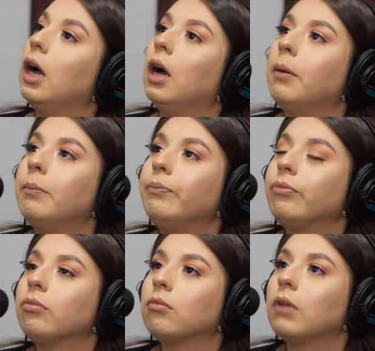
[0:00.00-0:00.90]
I
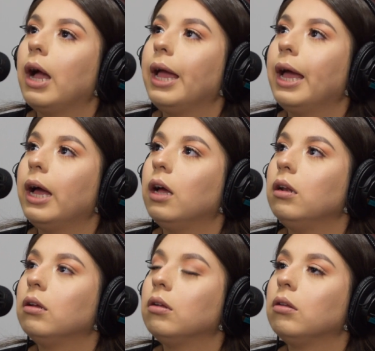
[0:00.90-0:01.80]

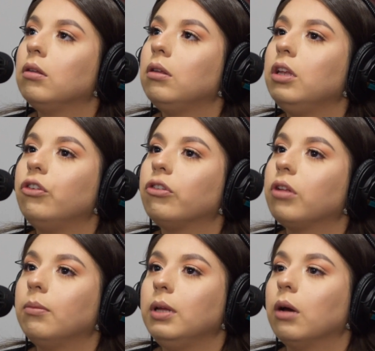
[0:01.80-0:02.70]
had teachers
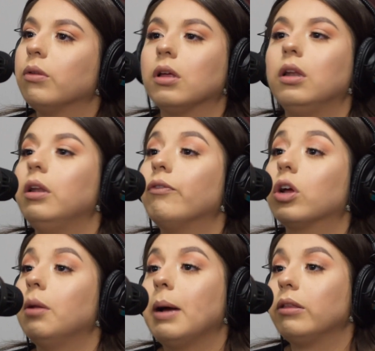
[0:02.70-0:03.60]
tell me I was never
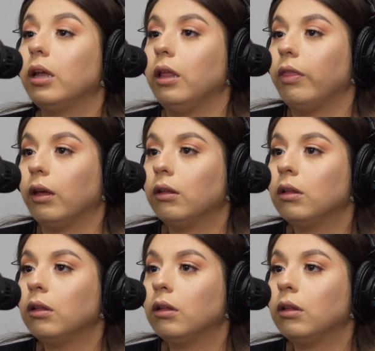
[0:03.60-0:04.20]
gonna amount to anything.